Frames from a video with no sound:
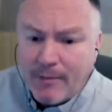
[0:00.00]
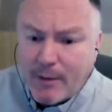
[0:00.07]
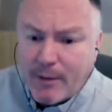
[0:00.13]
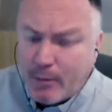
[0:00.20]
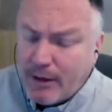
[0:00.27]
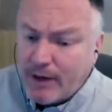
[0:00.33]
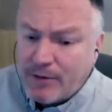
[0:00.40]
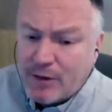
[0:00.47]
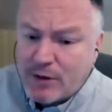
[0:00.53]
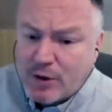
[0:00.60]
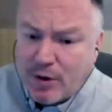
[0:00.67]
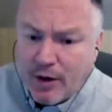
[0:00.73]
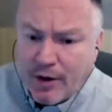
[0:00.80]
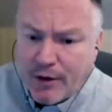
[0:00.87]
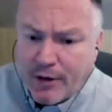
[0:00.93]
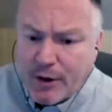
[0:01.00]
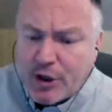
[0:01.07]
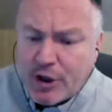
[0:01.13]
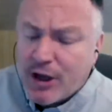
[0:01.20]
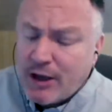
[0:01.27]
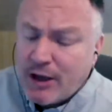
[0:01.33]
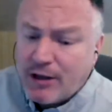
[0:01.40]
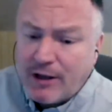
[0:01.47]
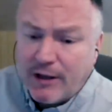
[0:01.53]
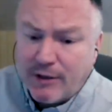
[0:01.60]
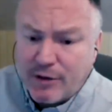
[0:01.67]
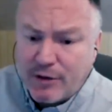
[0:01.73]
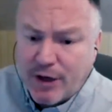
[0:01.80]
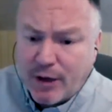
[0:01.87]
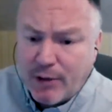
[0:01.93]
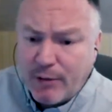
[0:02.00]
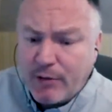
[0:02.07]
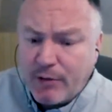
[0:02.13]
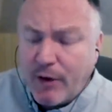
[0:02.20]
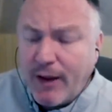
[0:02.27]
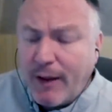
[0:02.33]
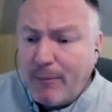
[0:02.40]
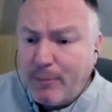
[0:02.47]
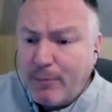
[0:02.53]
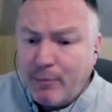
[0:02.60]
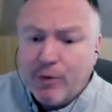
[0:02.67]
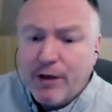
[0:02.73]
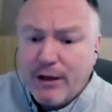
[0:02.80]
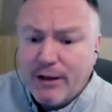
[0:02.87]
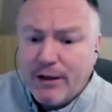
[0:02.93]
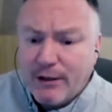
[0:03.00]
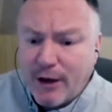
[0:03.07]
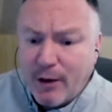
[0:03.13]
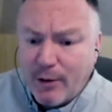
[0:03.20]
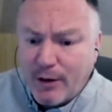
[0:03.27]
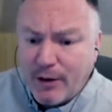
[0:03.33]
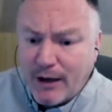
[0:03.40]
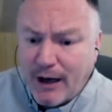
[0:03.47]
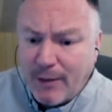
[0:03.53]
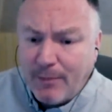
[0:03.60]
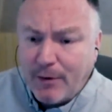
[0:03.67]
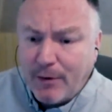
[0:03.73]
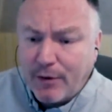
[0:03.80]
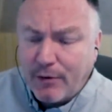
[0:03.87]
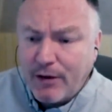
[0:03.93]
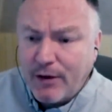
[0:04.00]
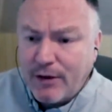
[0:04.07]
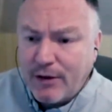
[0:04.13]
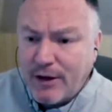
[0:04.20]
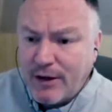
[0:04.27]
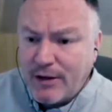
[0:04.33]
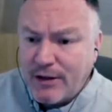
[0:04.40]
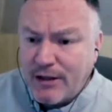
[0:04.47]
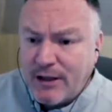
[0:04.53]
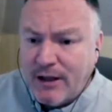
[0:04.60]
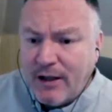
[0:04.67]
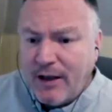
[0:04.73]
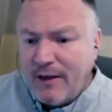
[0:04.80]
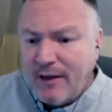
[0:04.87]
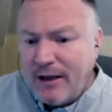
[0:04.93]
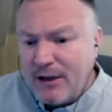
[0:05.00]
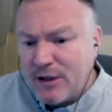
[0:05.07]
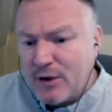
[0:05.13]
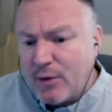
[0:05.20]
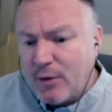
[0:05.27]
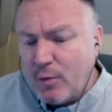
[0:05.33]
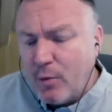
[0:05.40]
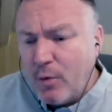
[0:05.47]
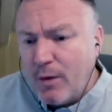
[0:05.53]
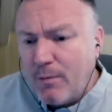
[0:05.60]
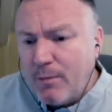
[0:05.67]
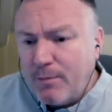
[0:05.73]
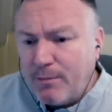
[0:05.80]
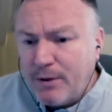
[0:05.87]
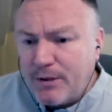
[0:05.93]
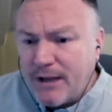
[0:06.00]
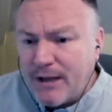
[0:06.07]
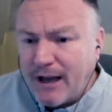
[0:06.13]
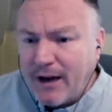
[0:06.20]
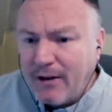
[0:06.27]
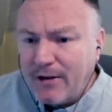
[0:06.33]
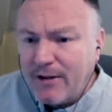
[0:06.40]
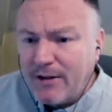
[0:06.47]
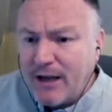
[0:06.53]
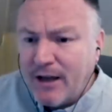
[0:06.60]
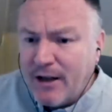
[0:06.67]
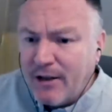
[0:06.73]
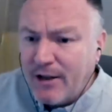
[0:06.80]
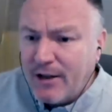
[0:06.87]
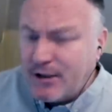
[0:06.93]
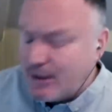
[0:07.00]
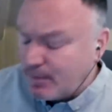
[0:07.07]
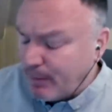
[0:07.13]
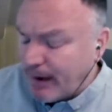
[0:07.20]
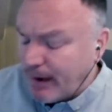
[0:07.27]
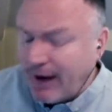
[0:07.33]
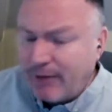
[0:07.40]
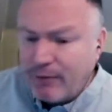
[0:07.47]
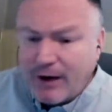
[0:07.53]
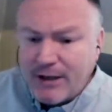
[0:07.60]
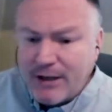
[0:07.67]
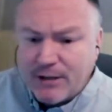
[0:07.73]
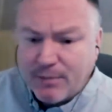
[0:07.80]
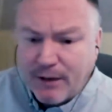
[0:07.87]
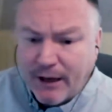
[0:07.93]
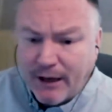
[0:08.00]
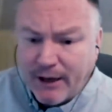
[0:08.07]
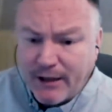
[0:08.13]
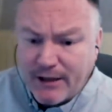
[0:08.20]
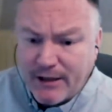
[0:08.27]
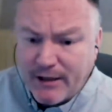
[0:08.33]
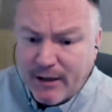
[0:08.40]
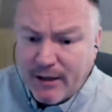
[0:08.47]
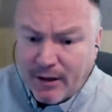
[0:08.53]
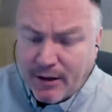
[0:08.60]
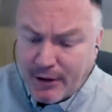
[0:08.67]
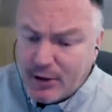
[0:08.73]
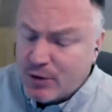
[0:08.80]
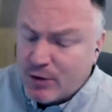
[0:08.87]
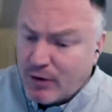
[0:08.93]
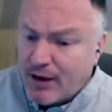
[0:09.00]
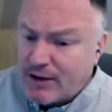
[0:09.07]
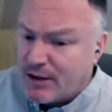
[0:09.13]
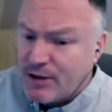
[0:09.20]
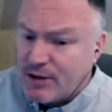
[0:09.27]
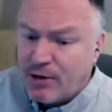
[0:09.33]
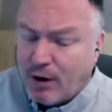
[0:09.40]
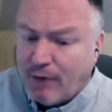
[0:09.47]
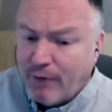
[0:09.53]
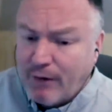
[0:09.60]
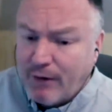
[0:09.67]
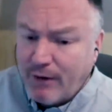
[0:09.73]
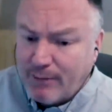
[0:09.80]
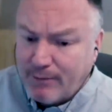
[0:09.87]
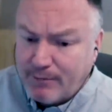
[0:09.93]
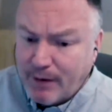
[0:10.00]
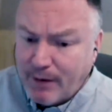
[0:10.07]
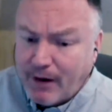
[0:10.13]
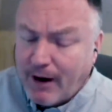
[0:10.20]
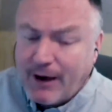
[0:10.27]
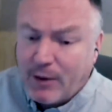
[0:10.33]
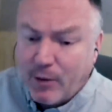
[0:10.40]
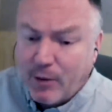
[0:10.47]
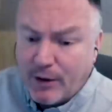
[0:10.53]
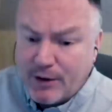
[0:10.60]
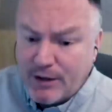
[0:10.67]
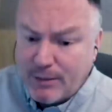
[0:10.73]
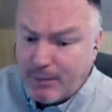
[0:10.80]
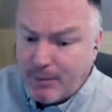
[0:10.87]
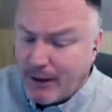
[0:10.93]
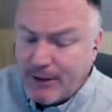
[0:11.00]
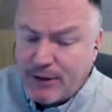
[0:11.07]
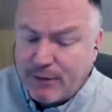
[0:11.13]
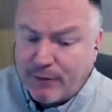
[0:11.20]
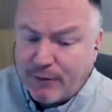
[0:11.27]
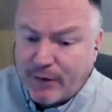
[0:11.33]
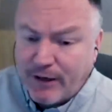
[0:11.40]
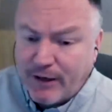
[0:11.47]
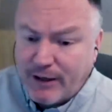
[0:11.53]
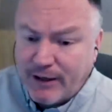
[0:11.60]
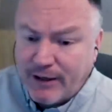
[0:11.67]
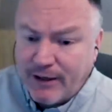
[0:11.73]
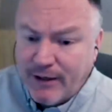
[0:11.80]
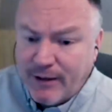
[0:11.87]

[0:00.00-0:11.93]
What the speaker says: we'll have to talk the scheduling of Cheltenham. We've got that brilliant Gold Cup at 3:30, and then it sort of whimpers out. This is bad race planning, isn't it? This race is not a very high quality punter friendly